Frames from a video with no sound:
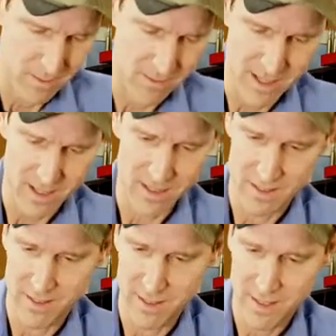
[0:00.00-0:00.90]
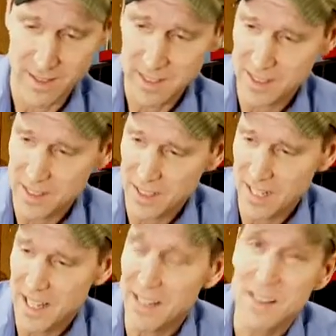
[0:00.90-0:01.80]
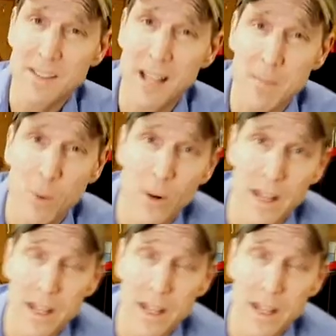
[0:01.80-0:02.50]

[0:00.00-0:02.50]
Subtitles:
Well, is it going to hit the same point of